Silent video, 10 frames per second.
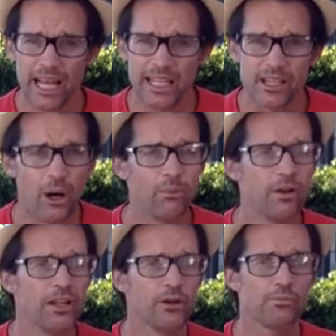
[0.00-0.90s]
Hopefully
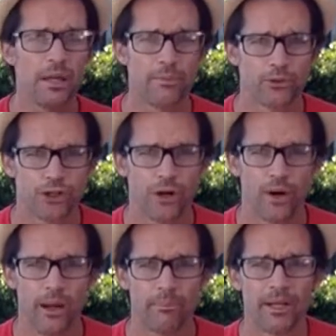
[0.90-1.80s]
those people show
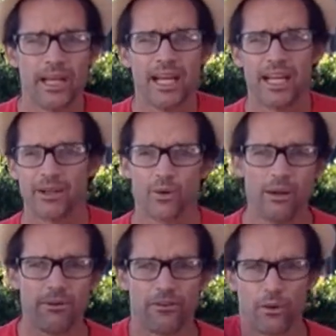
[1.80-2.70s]
up. And then right
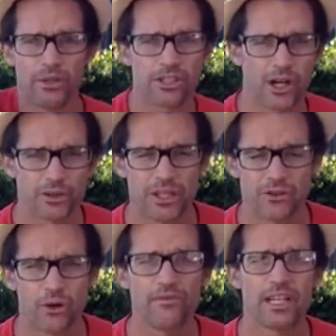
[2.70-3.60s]
before we start the
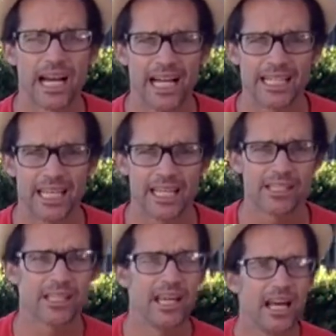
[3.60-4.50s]
trivia contest,
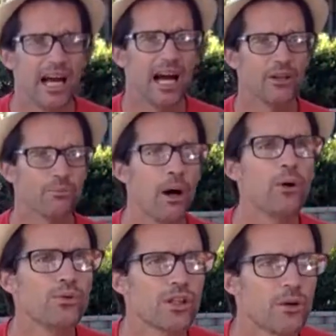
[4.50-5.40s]
I'll
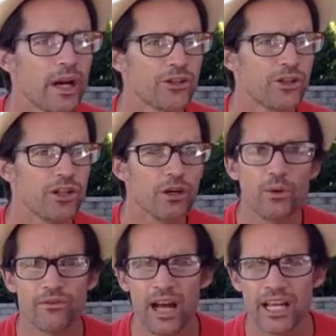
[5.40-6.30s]
pose the question, who
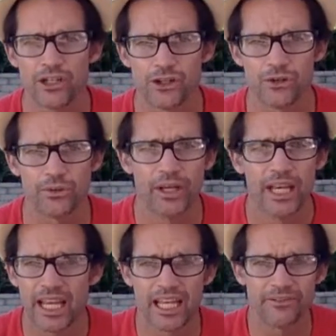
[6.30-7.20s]
invited you?
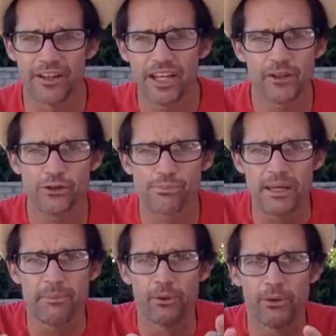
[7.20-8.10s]
And if any of those
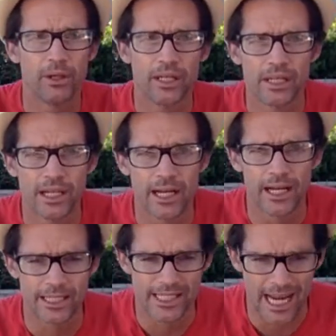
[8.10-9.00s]
people
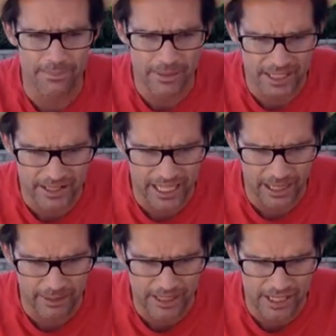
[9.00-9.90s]
type in the
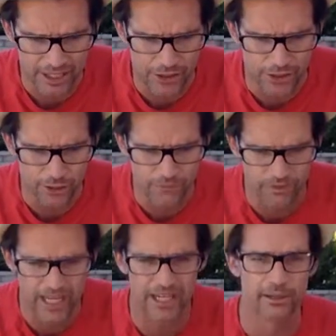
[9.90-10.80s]
comment section who
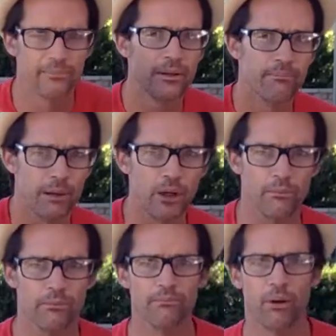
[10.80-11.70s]
invited them, boom,
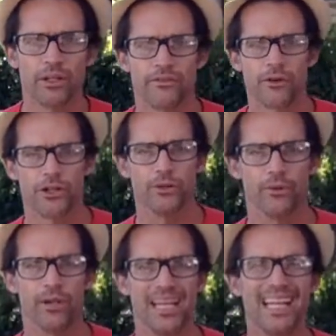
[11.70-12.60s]
point for you.
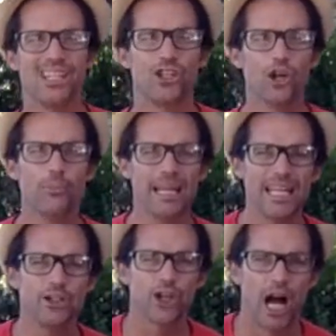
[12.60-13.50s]
2-minute
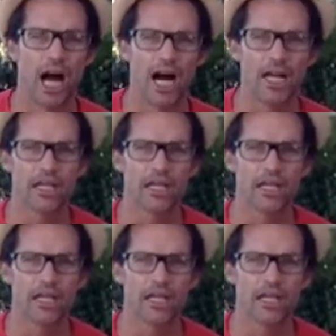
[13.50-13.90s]
jog.